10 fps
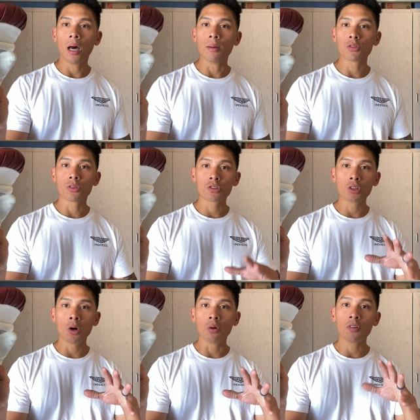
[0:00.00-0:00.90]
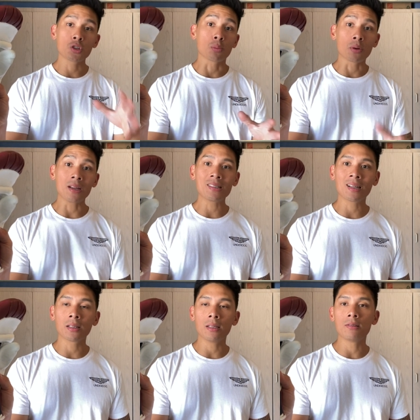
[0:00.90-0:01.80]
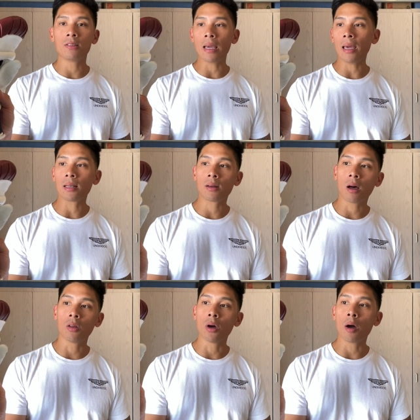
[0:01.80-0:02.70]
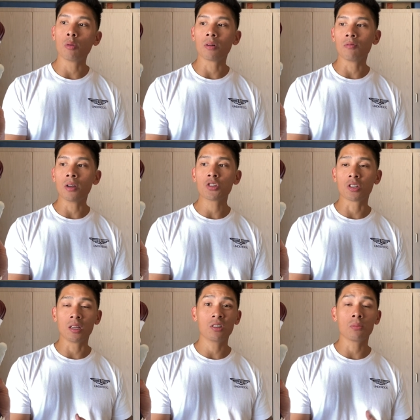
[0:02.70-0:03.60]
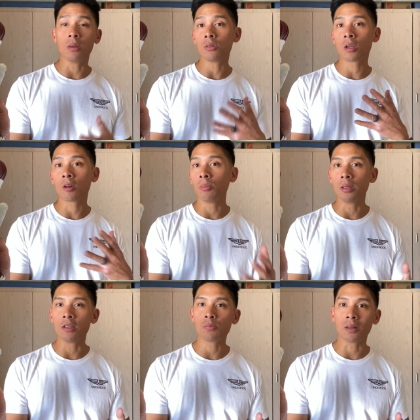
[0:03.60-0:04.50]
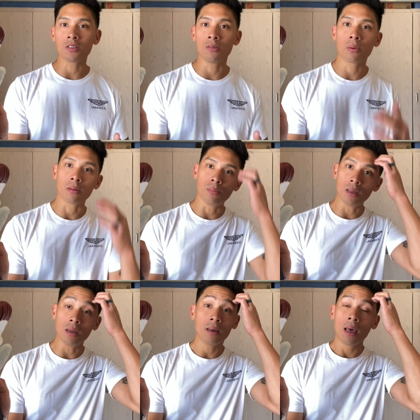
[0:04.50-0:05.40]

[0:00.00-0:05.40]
So there's no official pricing on these yet, although I wouldn't venture these to be terribly expensive. Probably